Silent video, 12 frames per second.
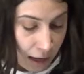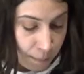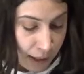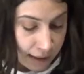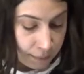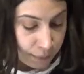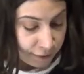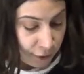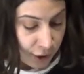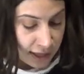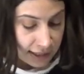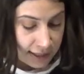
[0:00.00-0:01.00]
But
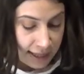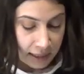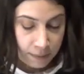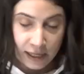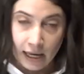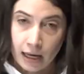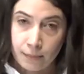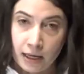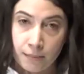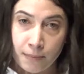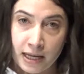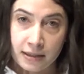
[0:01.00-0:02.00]
before these things became
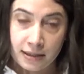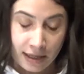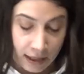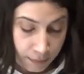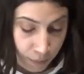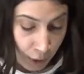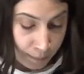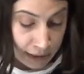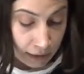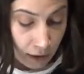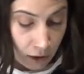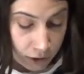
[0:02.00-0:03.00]
embedded in
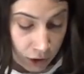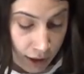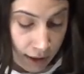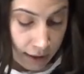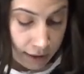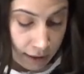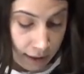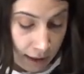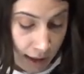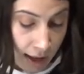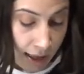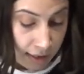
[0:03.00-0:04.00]
popular culture,
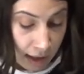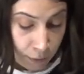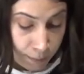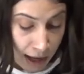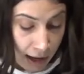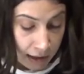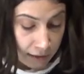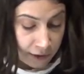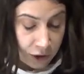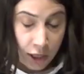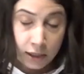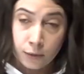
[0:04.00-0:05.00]
they were part of a
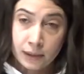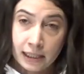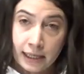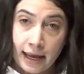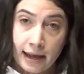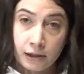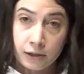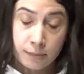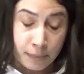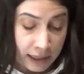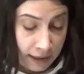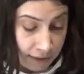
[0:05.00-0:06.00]
genuinely held
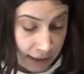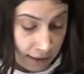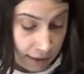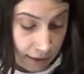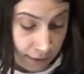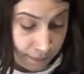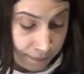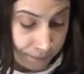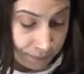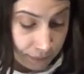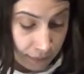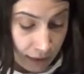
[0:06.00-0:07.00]
belief system
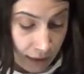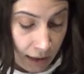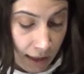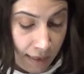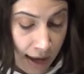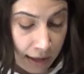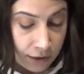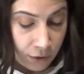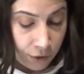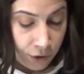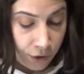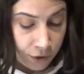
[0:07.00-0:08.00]
that,
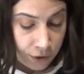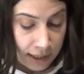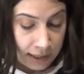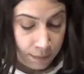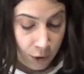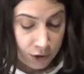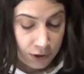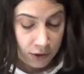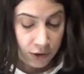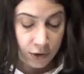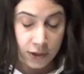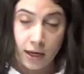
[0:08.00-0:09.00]
although is most
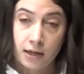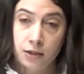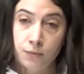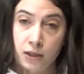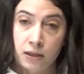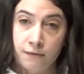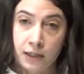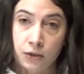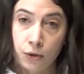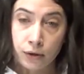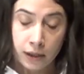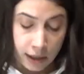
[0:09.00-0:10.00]
associated with the
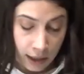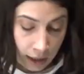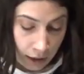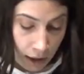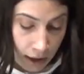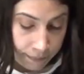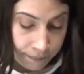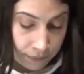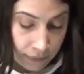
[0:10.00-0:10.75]
Victorian era,